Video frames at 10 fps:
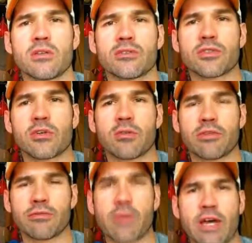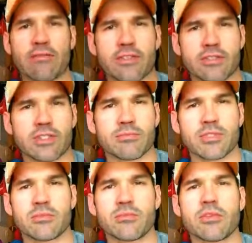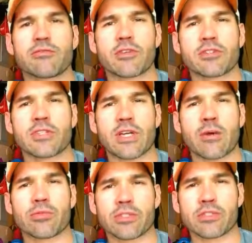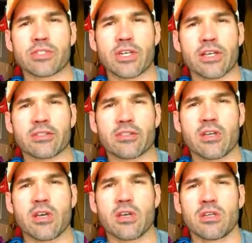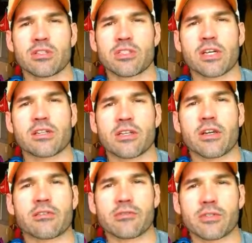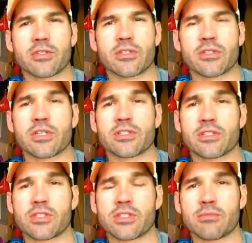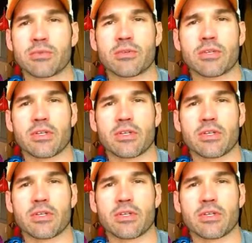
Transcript: So if you have this symptom, the first thing I would suggest is checking the air filter. It's a cheap,